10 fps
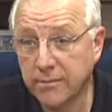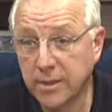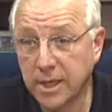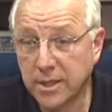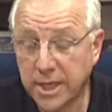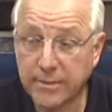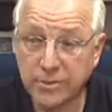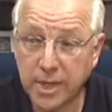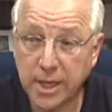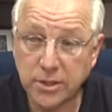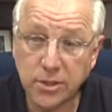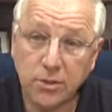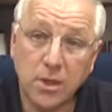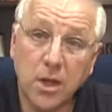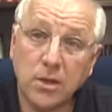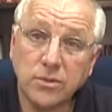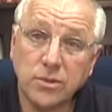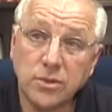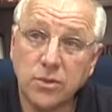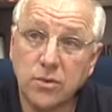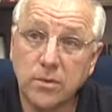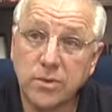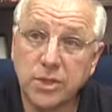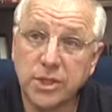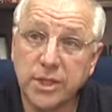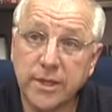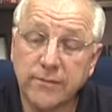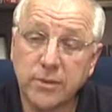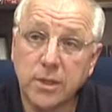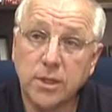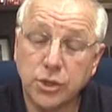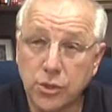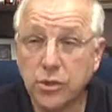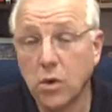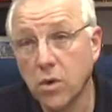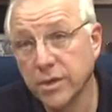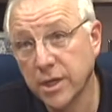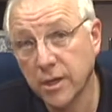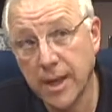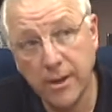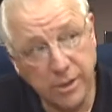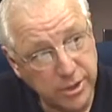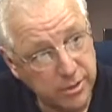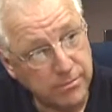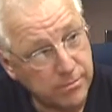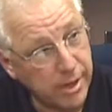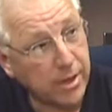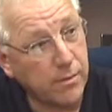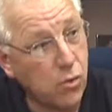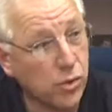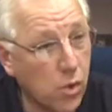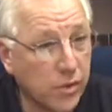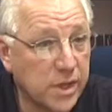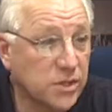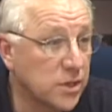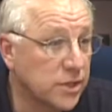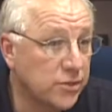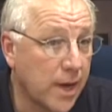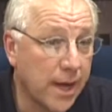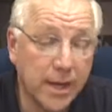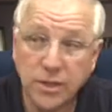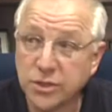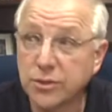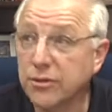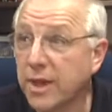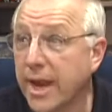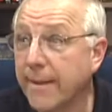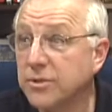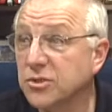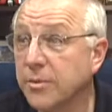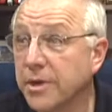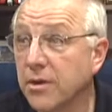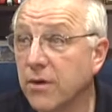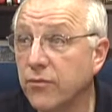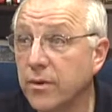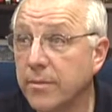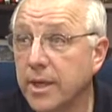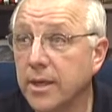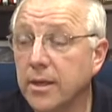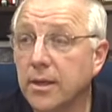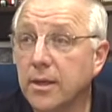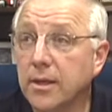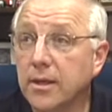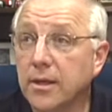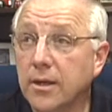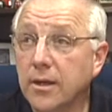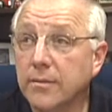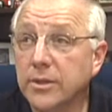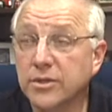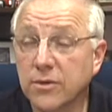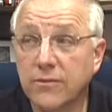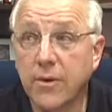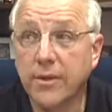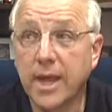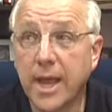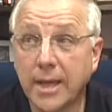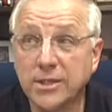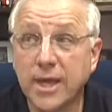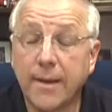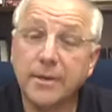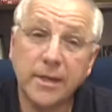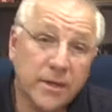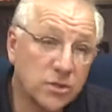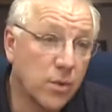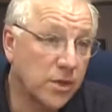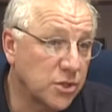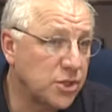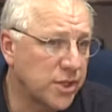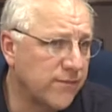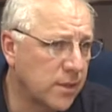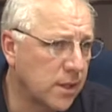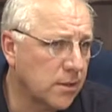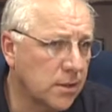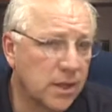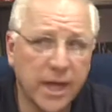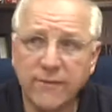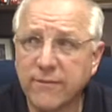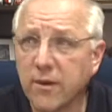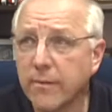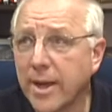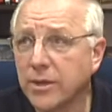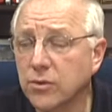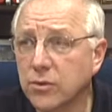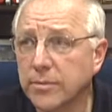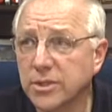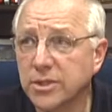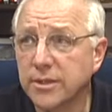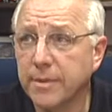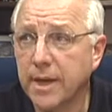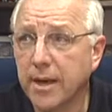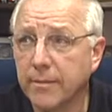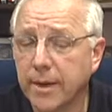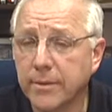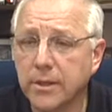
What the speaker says: they keep saying is going to cause the storm to shift, turn north, and allow it to make a more northeasterly track. Now, the sooner that happens, the better off we'll be. But so far that hasn't happened, and that's why they're shifting the landfall back toward Mississippi and Alabama.